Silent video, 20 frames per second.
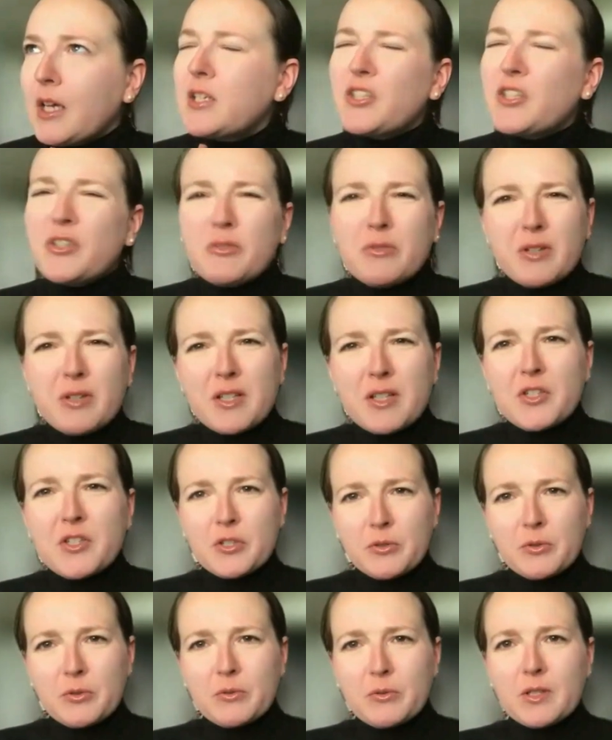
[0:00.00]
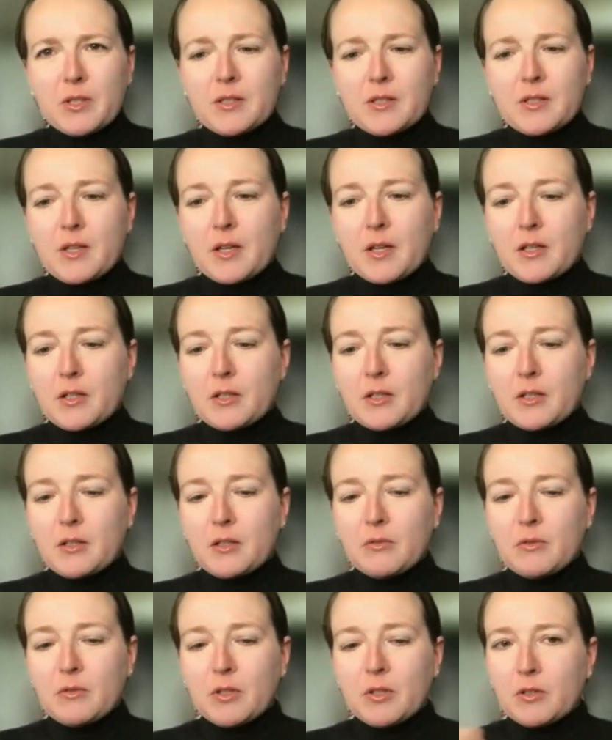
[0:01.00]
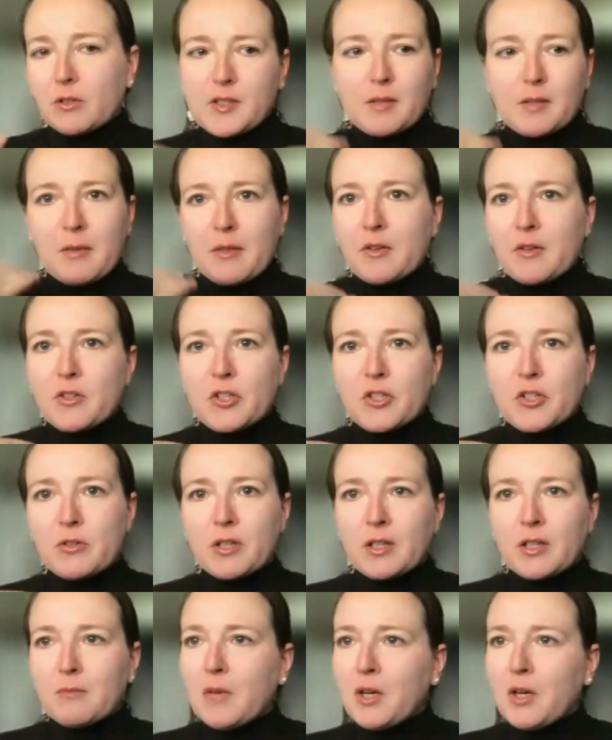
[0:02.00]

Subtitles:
Did you guys do that second unit or some other shooting in